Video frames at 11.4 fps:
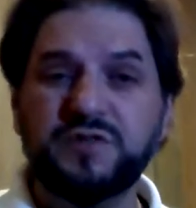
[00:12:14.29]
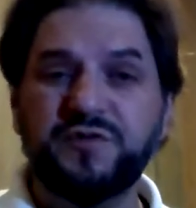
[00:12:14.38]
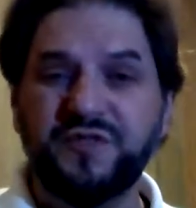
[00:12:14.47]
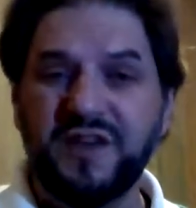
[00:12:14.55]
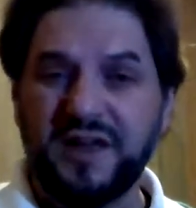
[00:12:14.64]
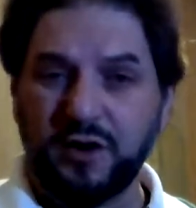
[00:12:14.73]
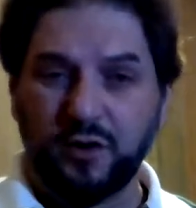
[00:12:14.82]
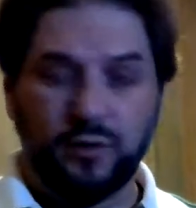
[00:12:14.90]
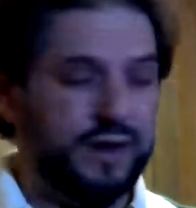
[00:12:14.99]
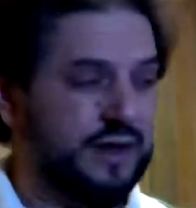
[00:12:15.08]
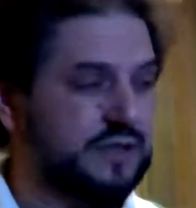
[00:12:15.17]

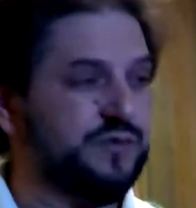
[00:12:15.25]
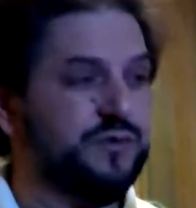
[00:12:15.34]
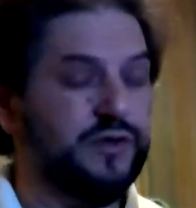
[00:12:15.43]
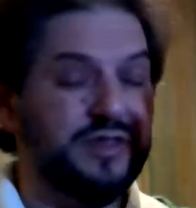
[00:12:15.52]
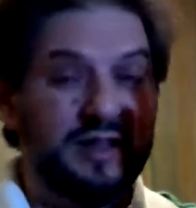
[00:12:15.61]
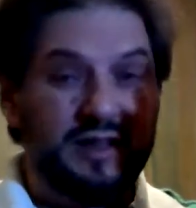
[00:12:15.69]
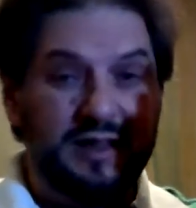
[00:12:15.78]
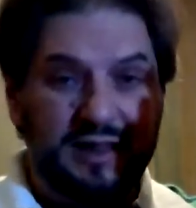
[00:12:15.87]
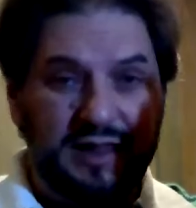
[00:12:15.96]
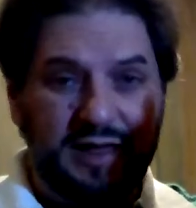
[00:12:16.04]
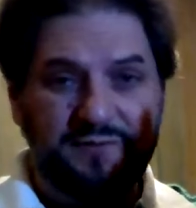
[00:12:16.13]
fingerings for the
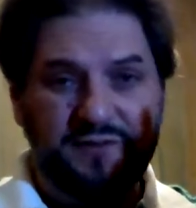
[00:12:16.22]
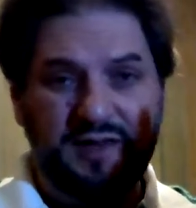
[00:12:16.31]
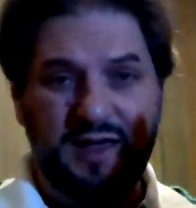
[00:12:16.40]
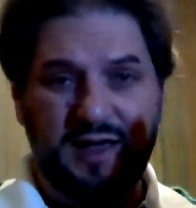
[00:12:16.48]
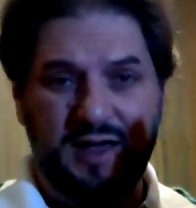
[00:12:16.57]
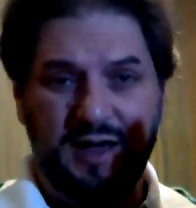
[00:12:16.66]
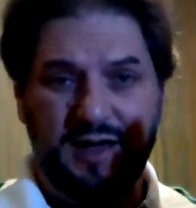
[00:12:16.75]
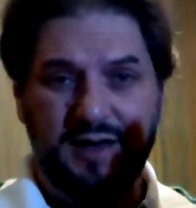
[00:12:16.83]
left hand